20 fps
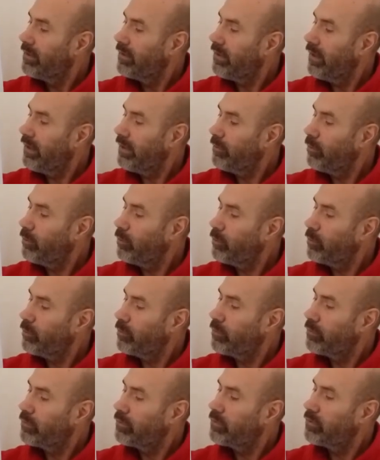They
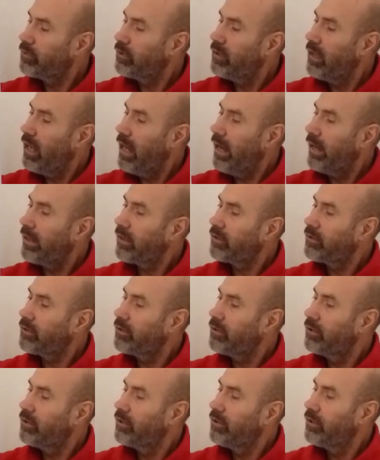will
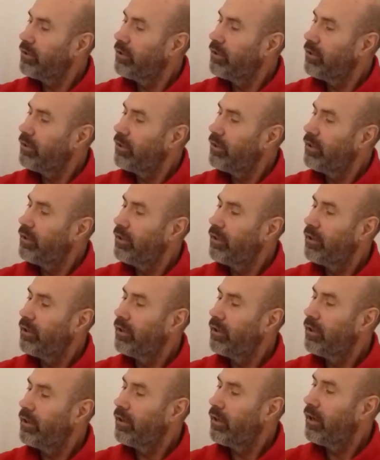select
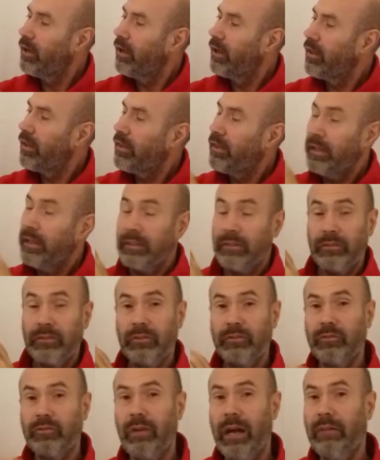things
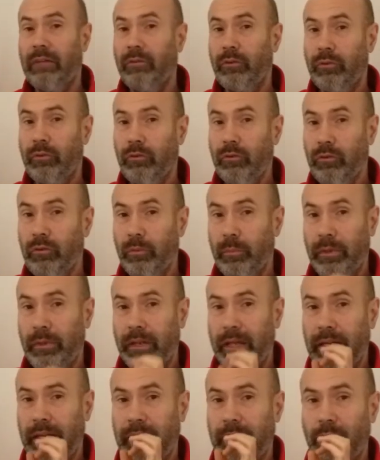to travel through them, and
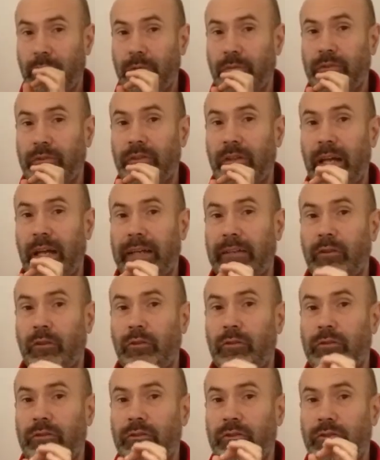they will select
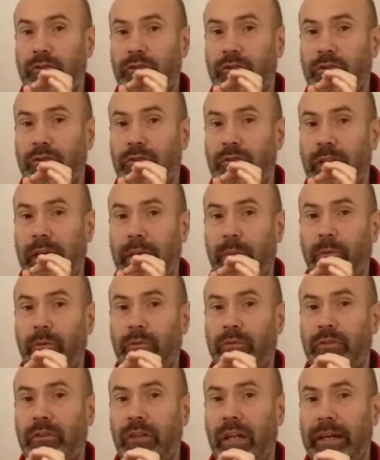oxygen, they will
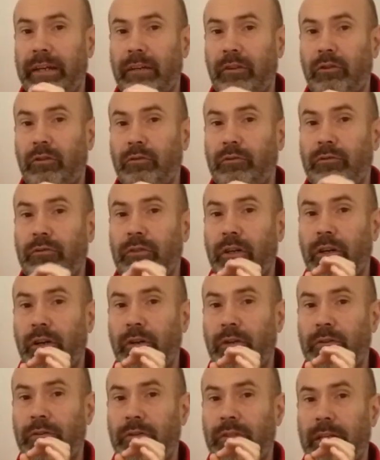select
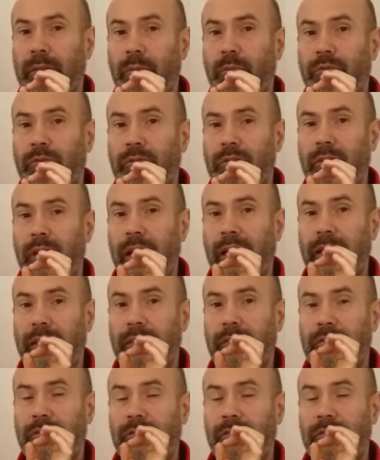glucose, they will select